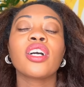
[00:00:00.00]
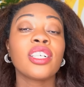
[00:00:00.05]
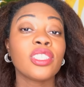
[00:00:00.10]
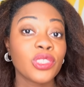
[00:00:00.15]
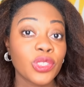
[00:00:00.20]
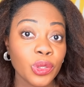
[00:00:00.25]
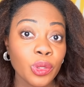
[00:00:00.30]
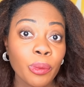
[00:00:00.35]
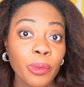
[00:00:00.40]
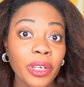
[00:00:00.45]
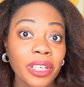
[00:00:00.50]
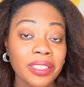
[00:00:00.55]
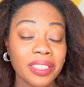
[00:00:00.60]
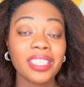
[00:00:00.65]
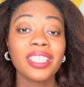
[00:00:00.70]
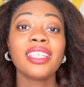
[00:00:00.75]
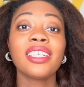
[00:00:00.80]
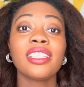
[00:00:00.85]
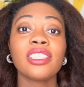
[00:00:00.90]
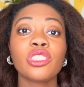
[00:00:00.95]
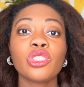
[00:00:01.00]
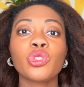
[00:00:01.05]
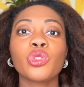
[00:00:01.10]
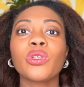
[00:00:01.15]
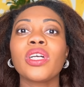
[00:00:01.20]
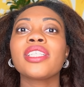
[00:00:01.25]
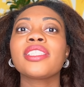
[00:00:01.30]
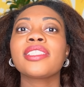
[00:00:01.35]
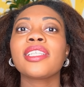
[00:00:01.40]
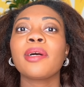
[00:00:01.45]
Consumer goods
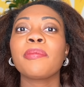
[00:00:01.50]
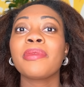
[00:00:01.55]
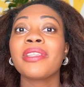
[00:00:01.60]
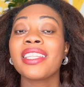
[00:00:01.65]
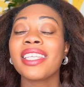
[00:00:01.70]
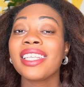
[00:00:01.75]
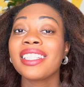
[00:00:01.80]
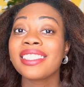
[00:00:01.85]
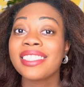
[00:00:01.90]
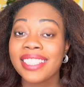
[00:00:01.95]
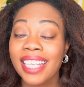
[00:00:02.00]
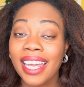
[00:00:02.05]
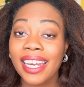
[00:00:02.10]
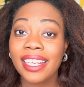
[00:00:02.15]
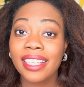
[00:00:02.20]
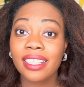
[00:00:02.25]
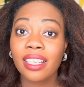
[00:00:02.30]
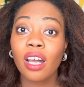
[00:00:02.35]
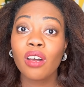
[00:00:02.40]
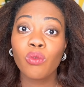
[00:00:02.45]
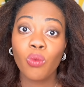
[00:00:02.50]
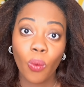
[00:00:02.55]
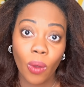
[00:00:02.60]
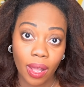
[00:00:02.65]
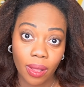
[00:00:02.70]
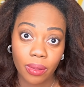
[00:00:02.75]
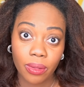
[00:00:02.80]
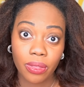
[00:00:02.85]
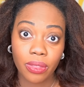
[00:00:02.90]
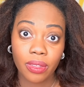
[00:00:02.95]
dressed up in the aesthetic of
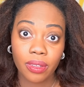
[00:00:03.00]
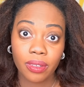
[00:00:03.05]
wealth.